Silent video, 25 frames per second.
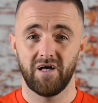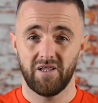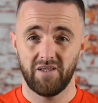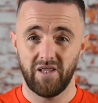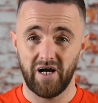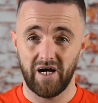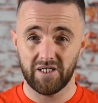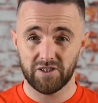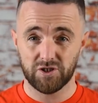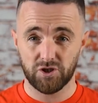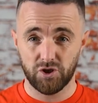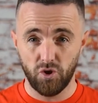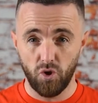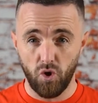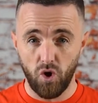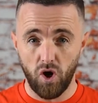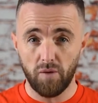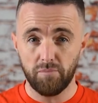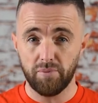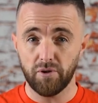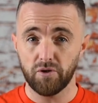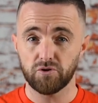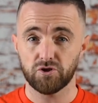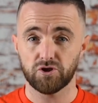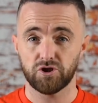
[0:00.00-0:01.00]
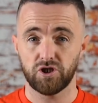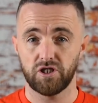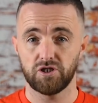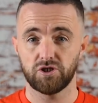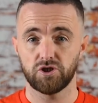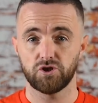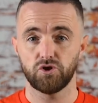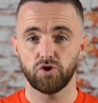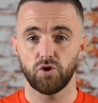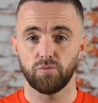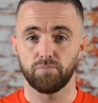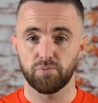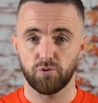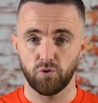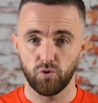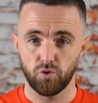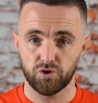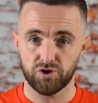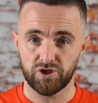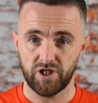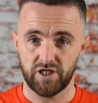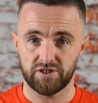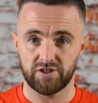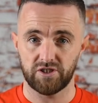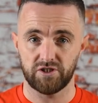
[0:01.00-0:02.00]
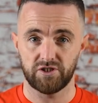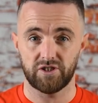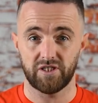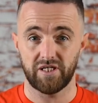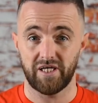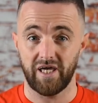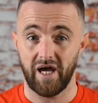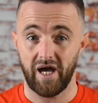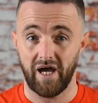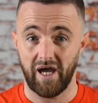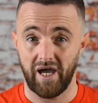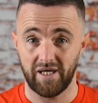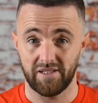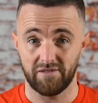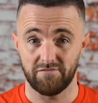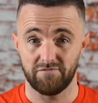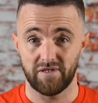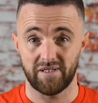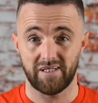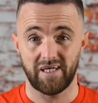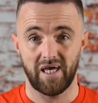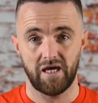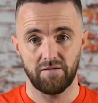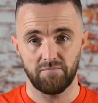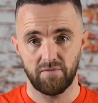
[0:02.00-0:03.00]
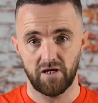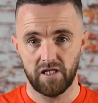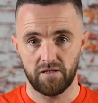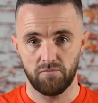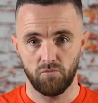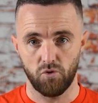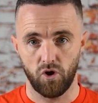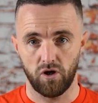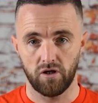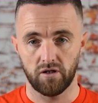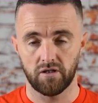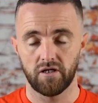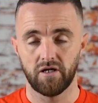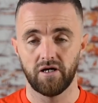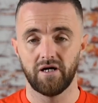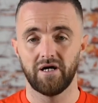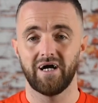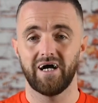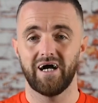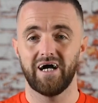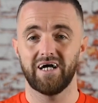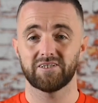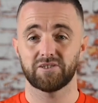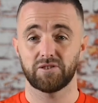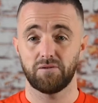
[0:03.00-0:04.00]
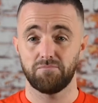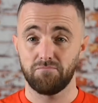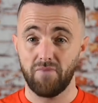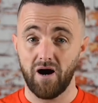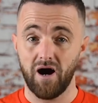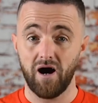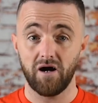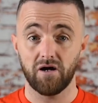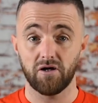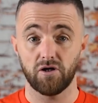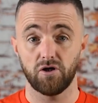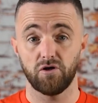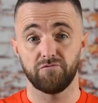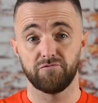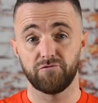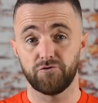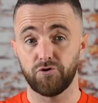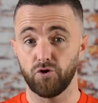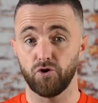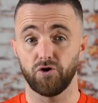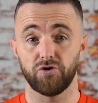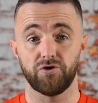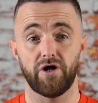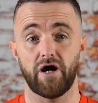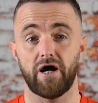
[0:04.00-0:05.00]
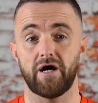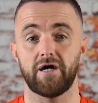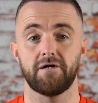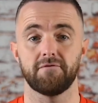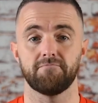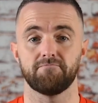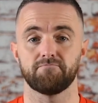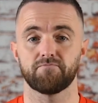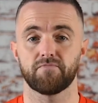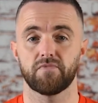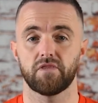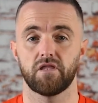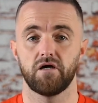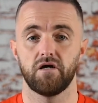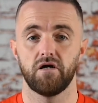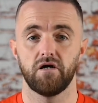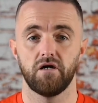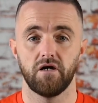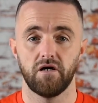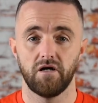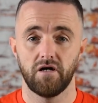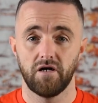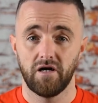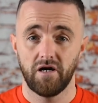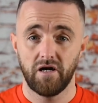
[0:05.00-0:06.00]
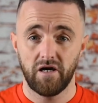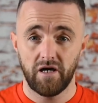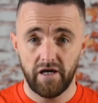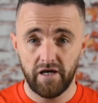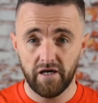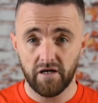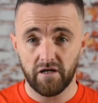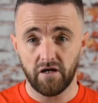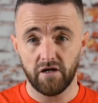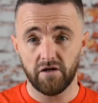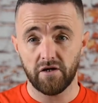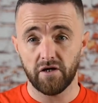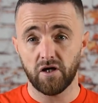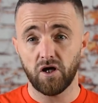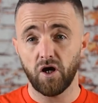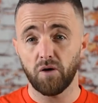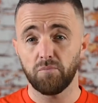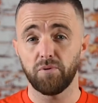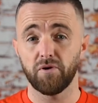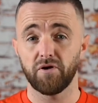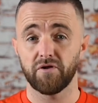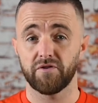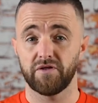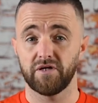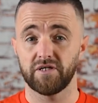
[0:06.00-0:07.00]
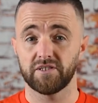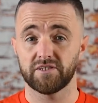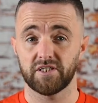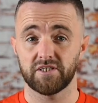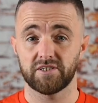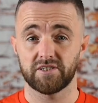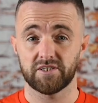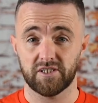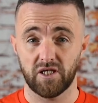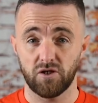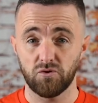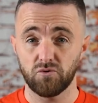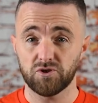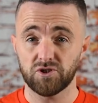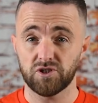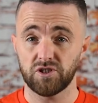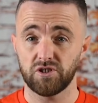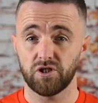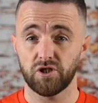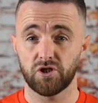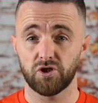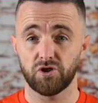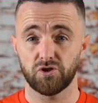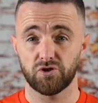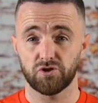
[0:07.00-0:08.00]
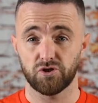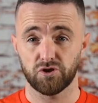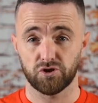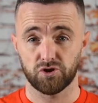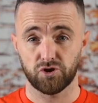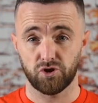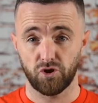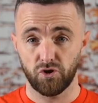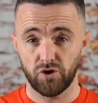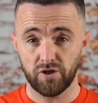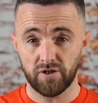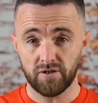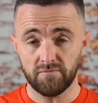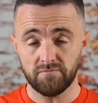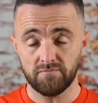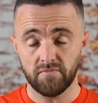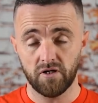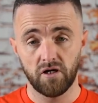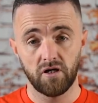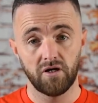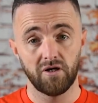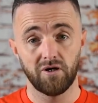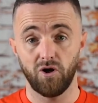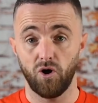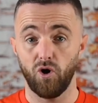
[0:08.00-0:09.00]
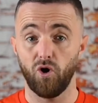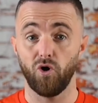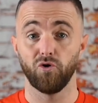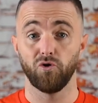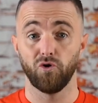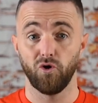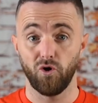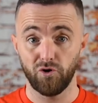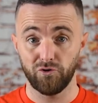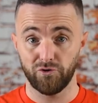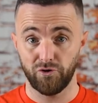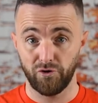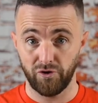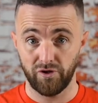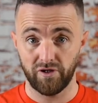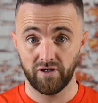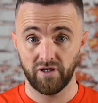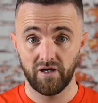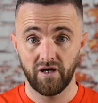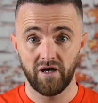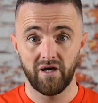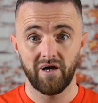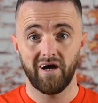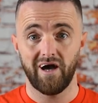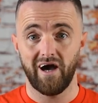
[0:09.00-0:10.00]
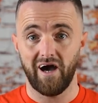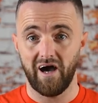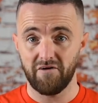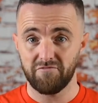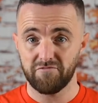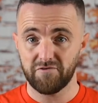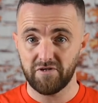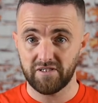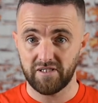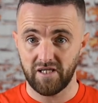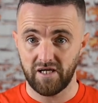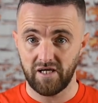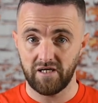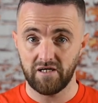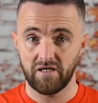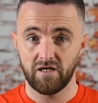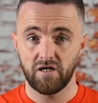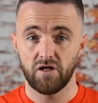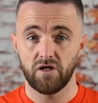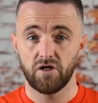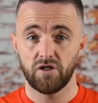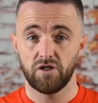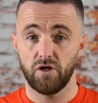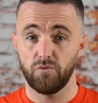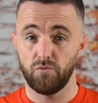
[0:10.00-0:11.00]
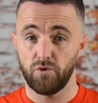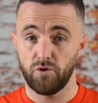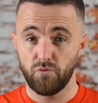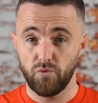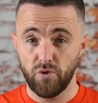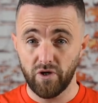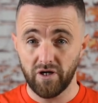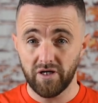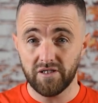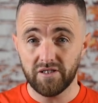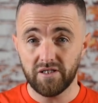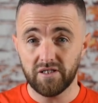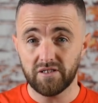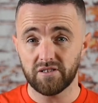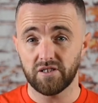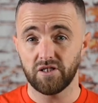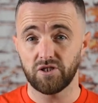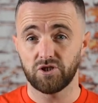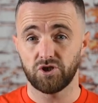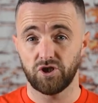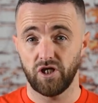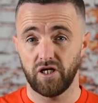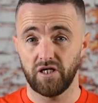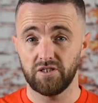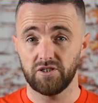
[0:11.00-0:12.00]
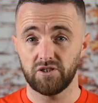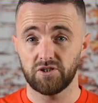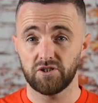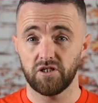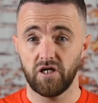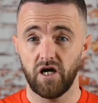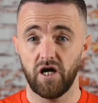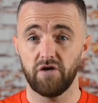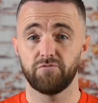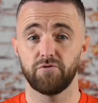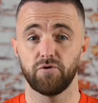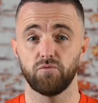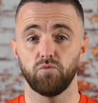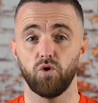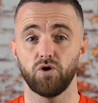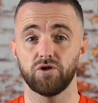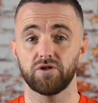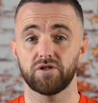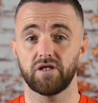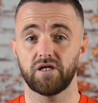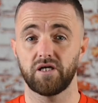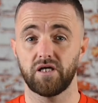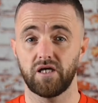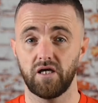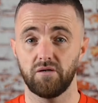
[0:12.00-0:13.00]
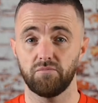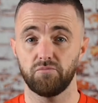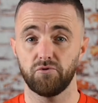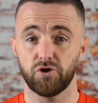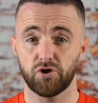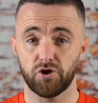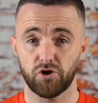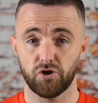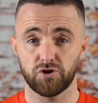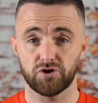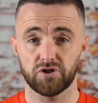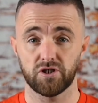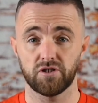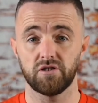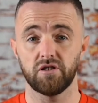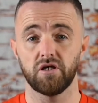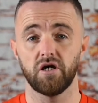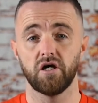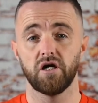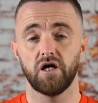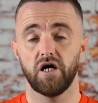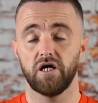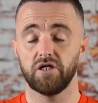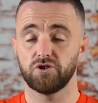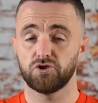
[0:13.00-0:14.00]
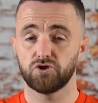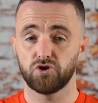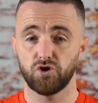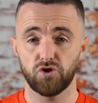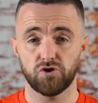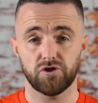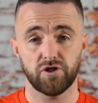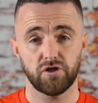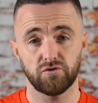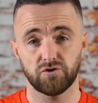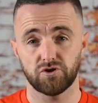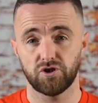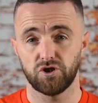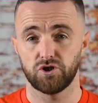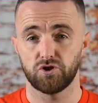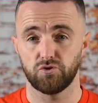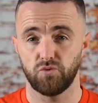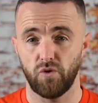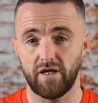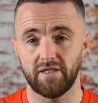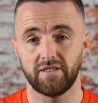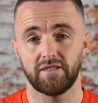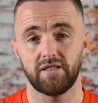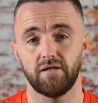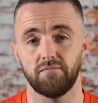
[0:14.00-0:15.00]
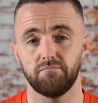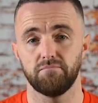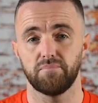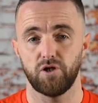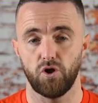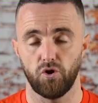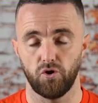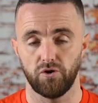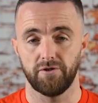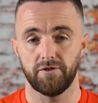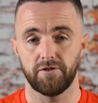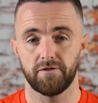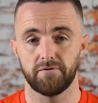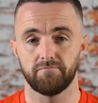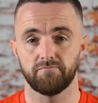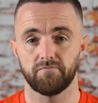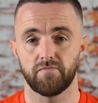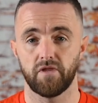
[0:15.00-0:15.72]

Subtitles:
that it's not about changing your processes to get ahead of the game anymore. It's a matter of do or die. Here are a couple of things I still see recruiters doing or not doing every day that we really need to change if we want to keep recruiting in 2020 and beyond.